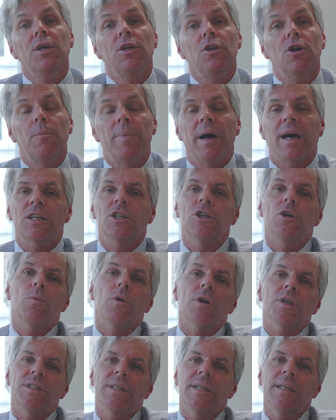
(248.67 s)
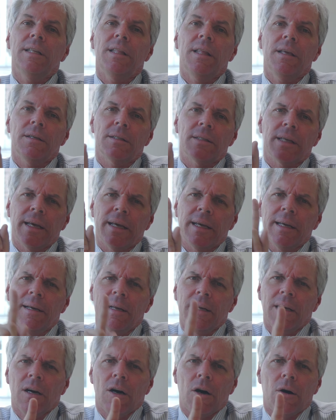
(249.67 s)
You go back to your worksheet and you say,
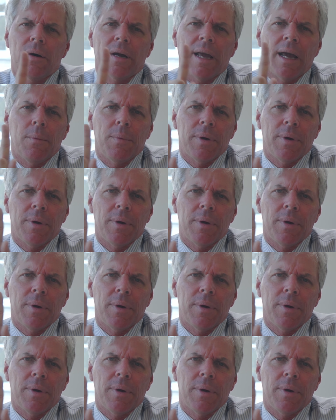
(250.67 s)
okay,